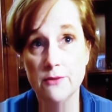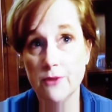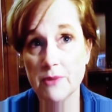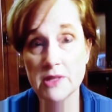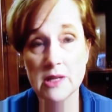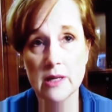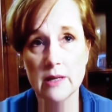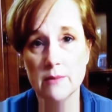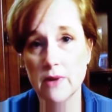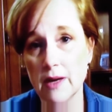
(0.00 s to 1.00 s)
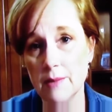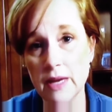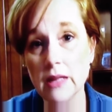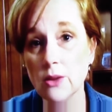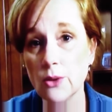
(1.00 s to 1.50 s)
from the time I
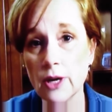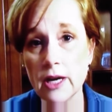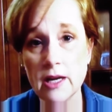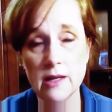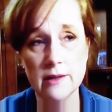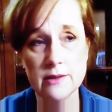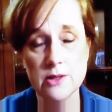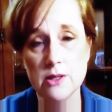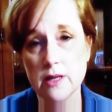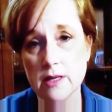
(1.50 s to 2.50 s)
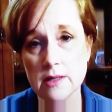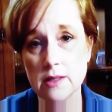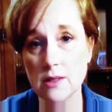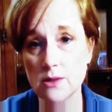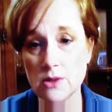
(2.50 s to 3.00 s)
met Lori in
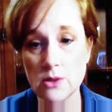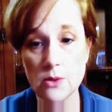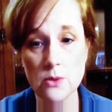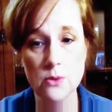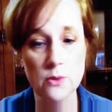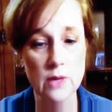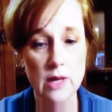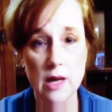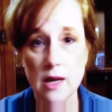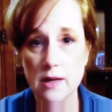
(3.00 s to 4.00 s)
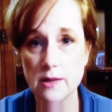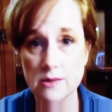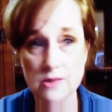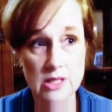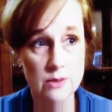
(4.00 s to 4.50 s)
2002,
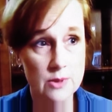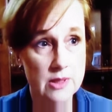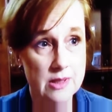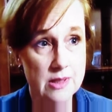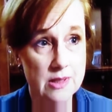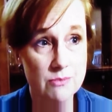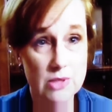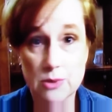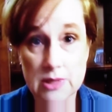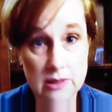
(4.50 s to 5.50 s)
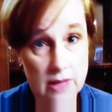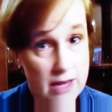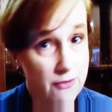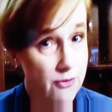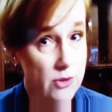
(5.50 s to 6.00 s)
she was
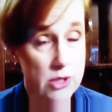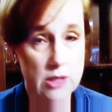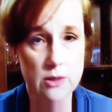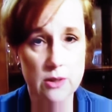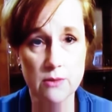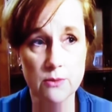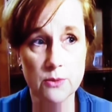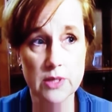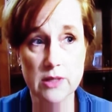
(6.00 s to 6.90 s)
delightful. She